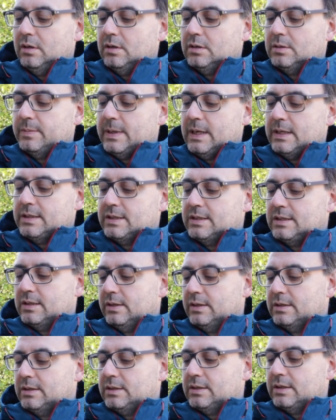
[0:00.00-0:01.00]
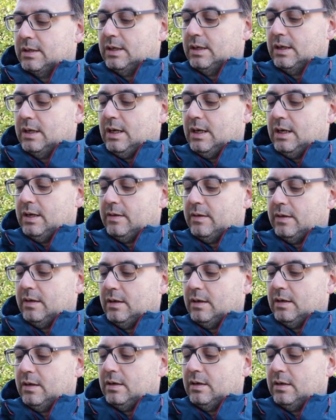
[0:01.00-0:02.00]
it's about as still as it's going to get, I
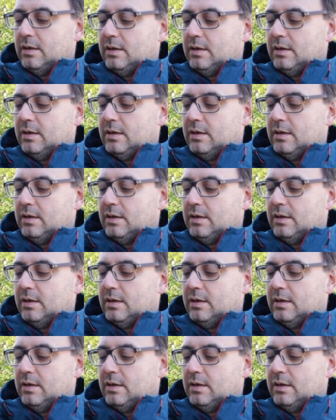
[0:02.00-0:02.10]
think.